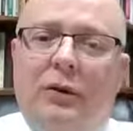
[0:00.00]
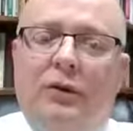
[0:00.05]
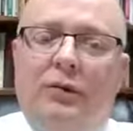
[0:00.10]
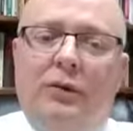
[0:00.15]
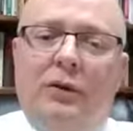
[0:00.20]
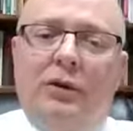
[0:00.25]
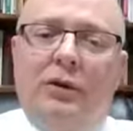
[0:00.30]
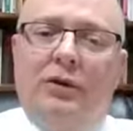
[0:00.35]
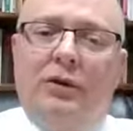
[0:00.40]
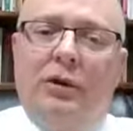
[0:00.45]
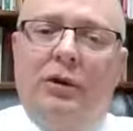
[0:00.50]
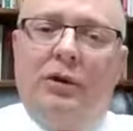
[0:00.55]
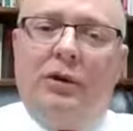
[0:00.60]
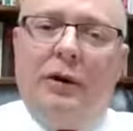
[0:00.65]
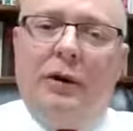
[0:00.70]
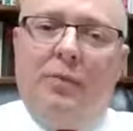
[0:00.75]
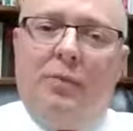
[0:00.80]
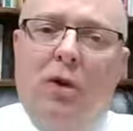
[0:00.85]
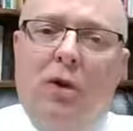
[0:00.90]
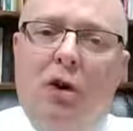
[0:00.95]
But when you
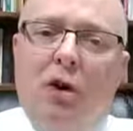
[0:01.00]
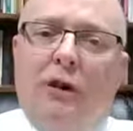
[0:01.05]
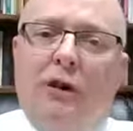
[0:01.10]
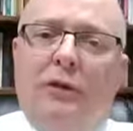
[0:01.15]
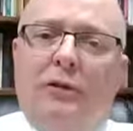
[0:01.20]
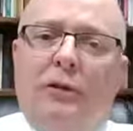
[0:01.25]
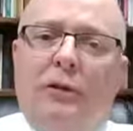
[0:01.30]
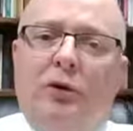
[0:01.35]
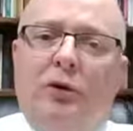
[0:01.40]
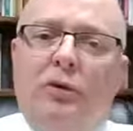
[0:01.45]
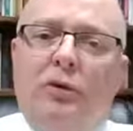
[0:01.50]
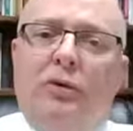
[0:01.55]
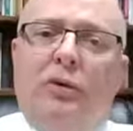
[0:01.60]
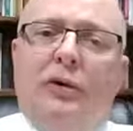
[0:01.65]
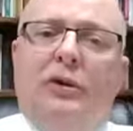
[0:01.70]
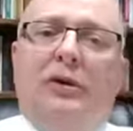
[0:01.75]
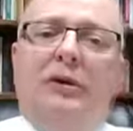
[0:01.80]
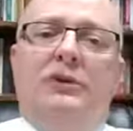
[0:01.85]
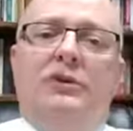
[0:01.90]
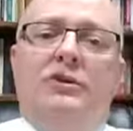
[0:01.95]
look at Mark and Luke,
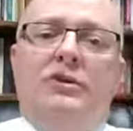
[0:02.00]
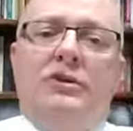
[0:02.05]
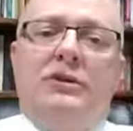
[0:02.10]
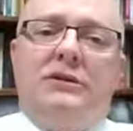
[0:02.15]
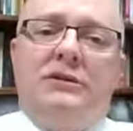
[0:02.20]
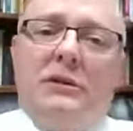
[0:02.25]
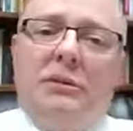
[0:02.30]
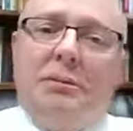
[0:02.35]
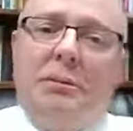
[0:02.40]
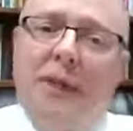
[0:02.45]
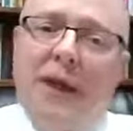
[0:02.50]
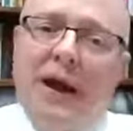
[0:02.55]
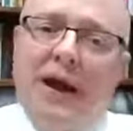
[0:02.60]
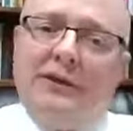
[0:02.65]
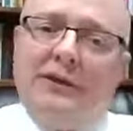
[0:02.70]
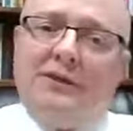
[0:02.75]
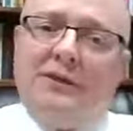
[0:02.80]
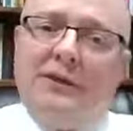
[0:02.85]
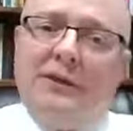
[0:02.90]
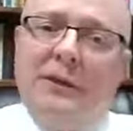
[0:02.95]
she's
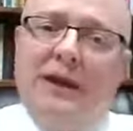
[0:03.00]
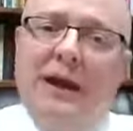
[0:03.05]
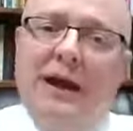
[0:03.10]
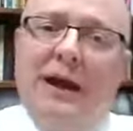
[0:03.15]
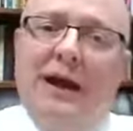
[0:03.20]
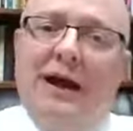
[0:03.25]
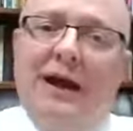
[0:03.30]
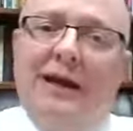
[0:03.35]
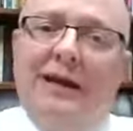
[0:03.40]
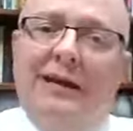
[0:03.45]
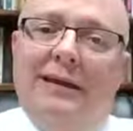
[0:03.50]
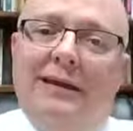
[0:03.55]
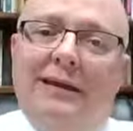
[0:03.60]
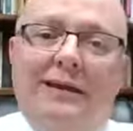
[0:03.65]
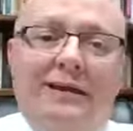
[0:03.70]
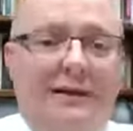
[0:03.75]
about to die.